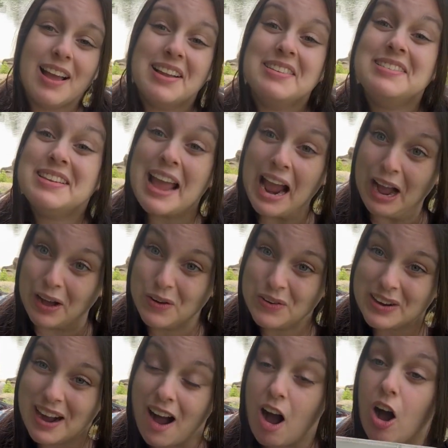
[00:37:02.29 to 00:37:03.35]
Now,
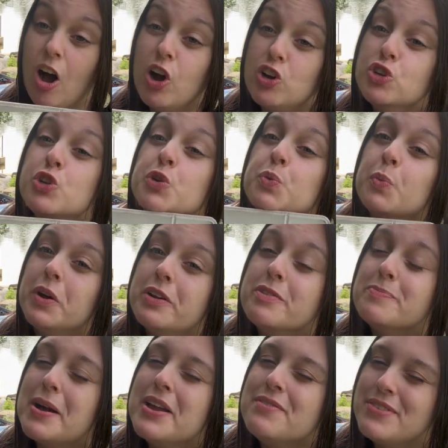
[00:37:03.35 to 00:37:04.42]
on to one
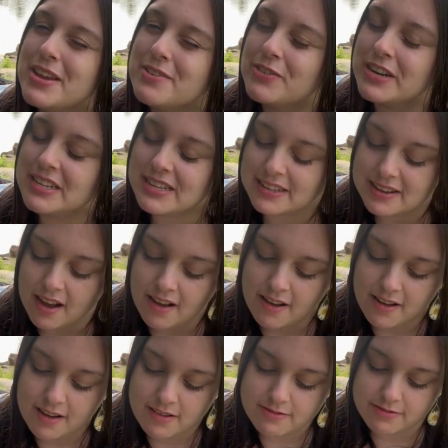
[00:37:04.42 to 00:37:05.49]
of my favorites
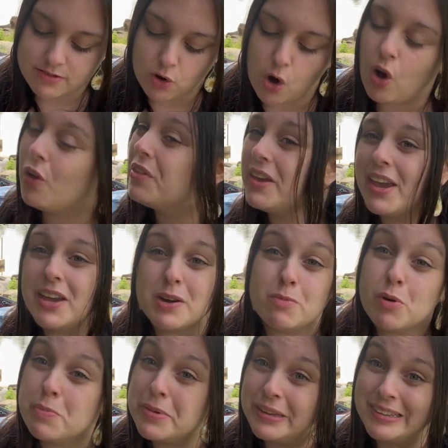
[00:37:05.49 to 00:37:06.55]
of all the
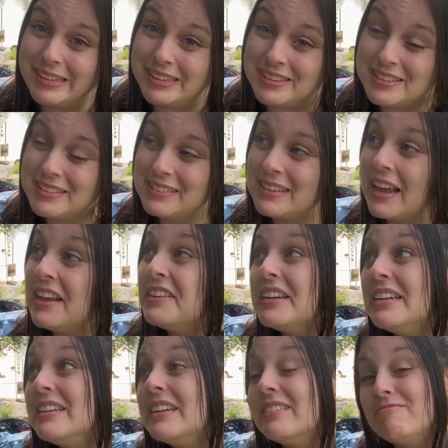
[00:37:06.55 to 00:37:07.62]
animal mill hills, and
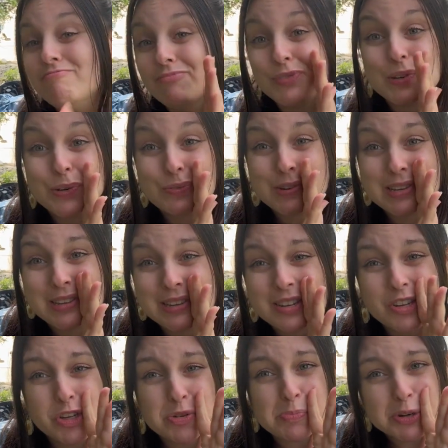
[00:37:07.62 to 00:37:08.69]
I did recently
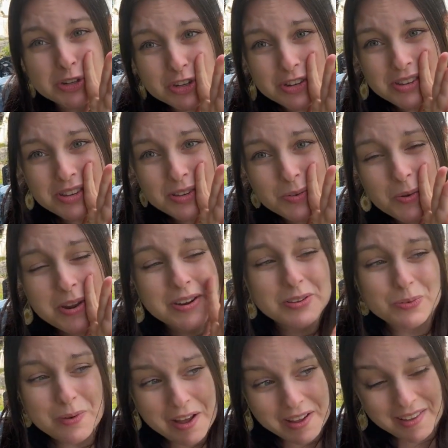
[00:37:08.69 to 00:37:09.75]
just purchase this one as
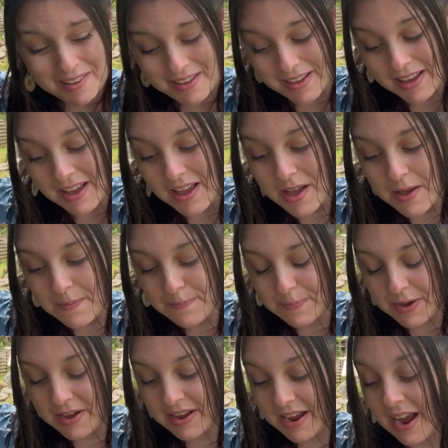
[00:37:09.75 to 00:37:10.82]
well,
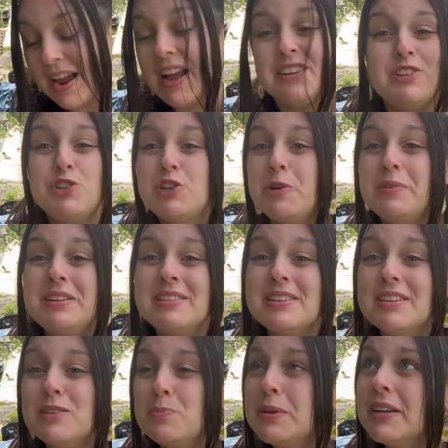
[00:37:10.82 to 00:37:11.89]
but I had to show it in
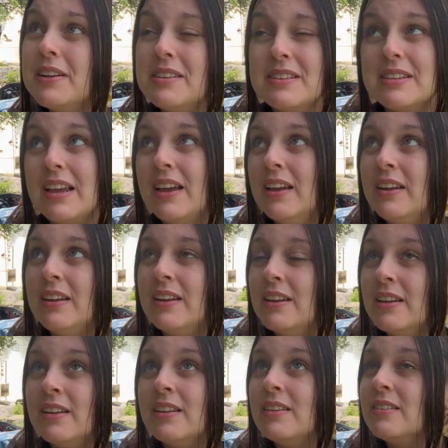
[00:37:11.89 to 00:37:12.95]
this because it
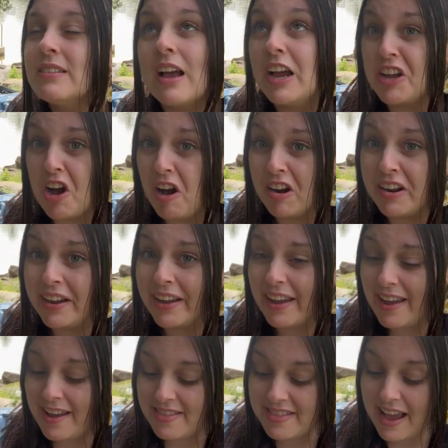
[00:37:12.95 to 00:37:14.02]
is iconic,
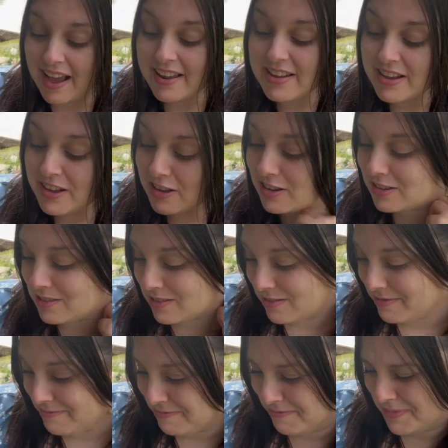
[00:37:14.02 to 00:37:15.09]
and that is
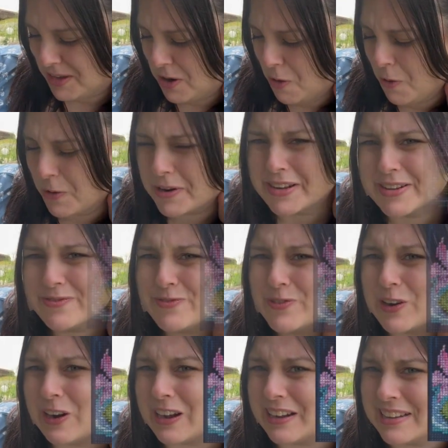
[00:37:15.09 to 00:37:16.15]
Courting
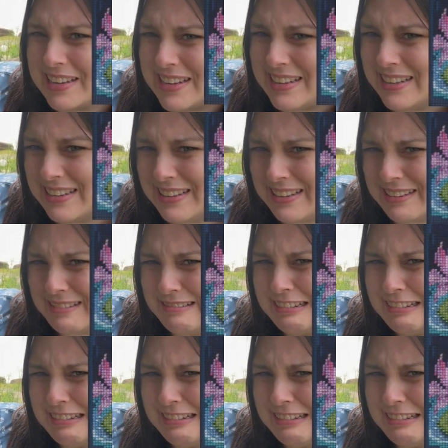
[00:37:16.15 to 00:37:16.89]
Froggies.